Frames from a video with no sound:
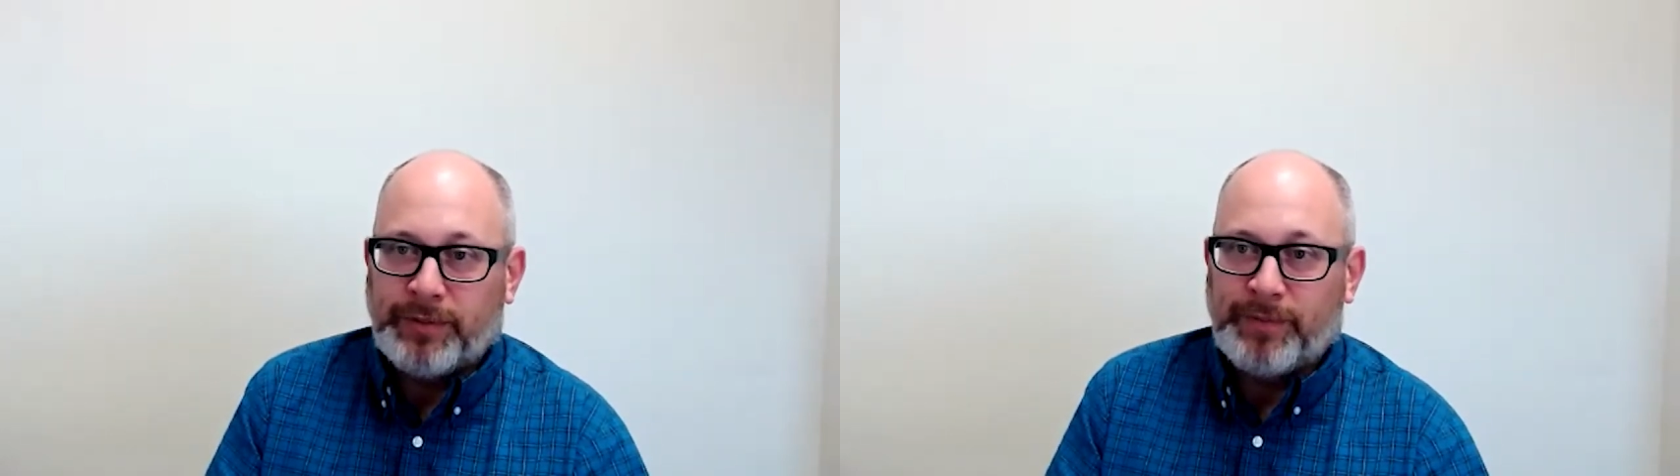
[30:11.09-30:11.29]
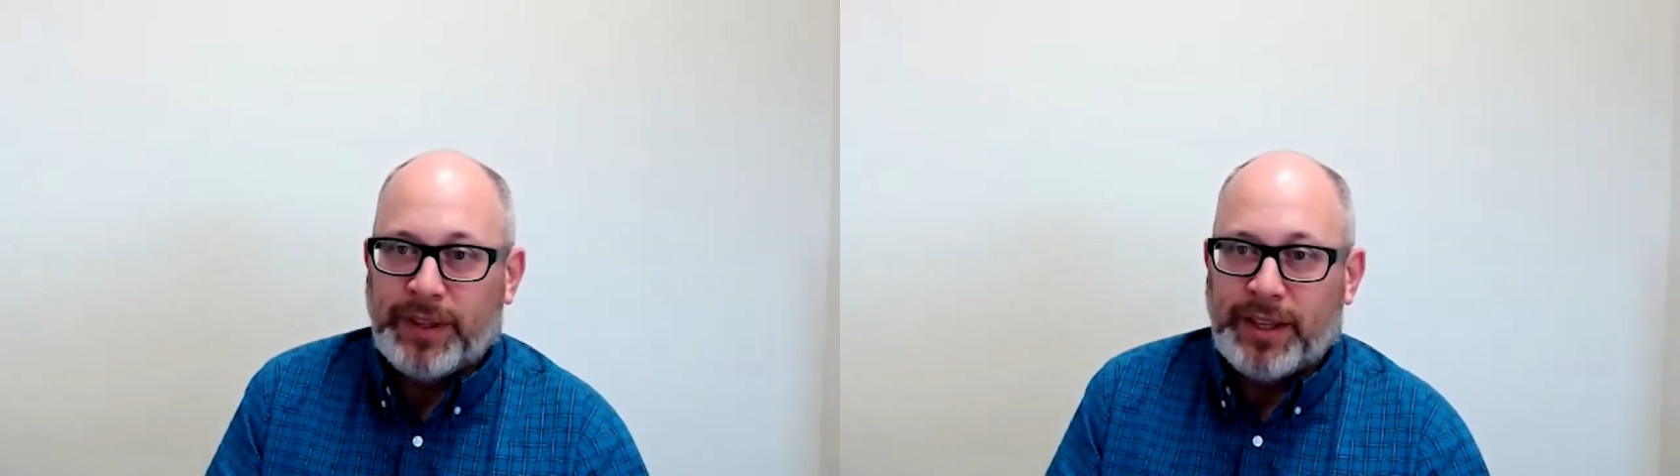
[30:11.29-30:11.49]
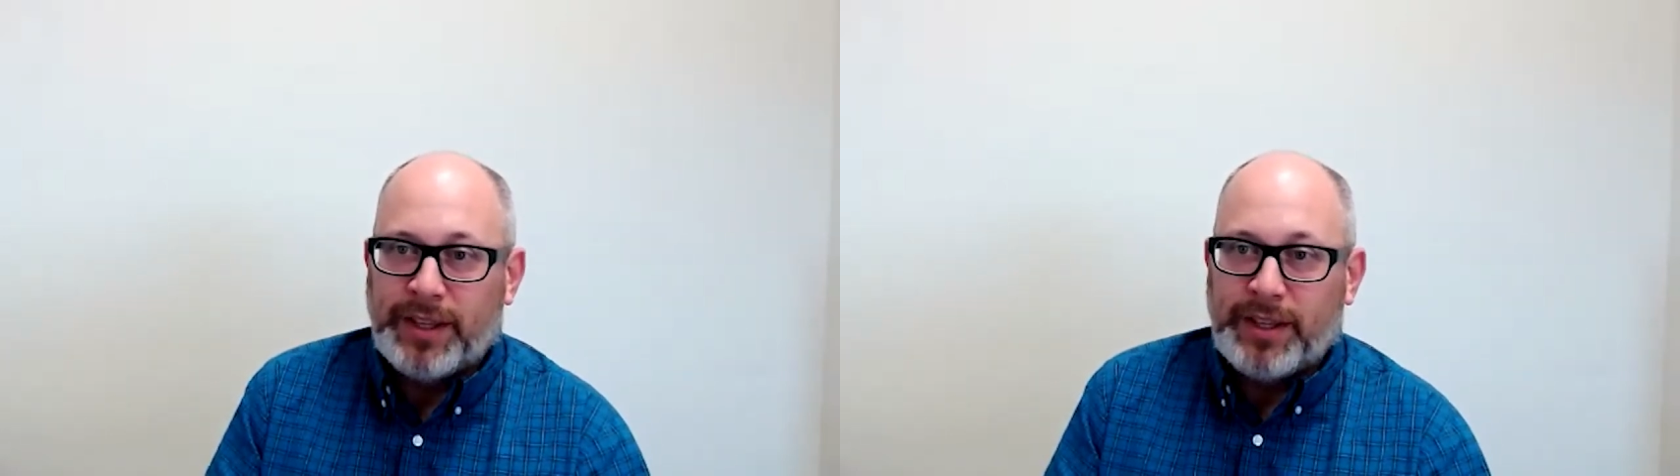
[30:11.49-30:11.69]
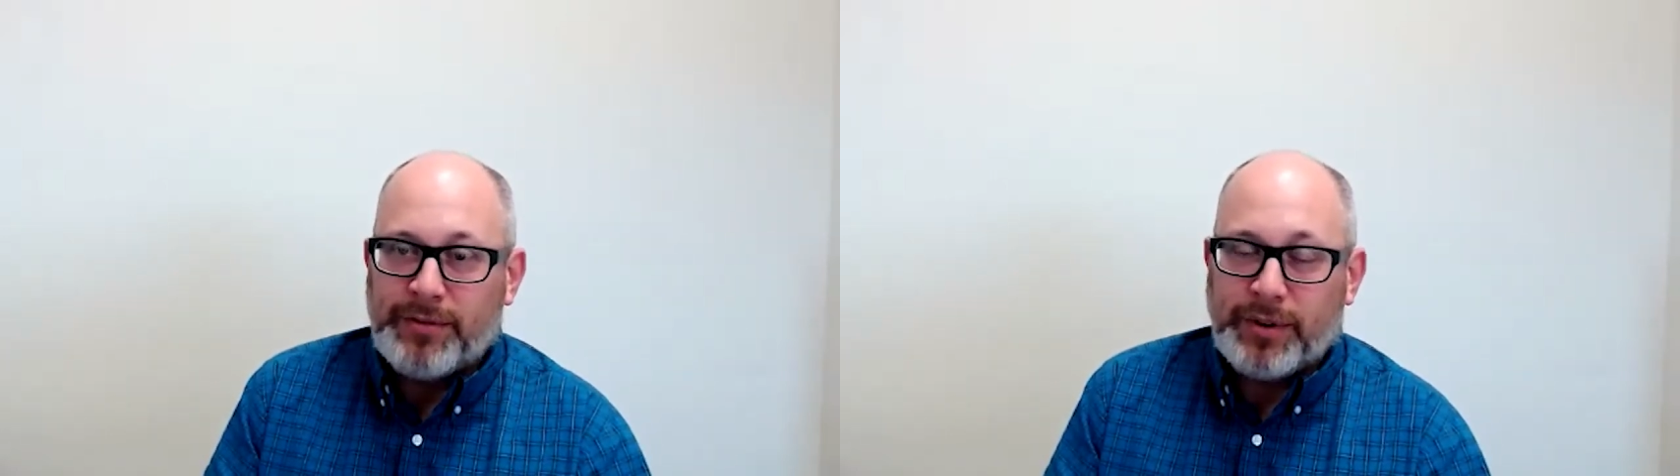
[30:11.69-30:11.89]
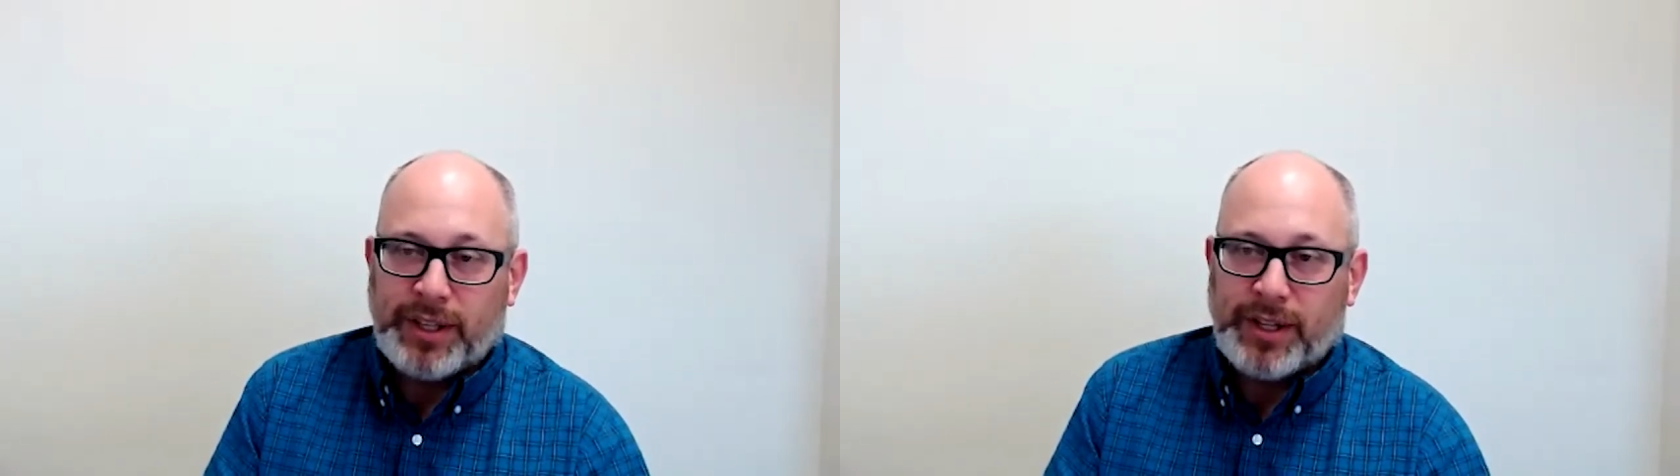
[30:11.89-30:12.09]
And
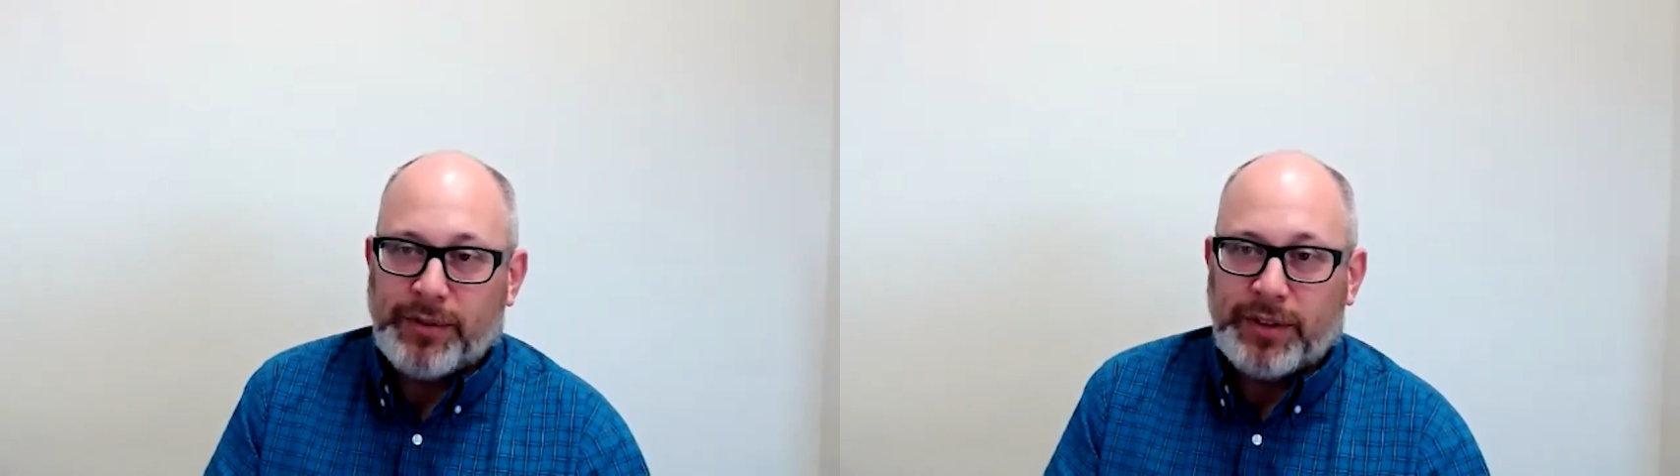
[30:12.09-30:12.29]
funny enough,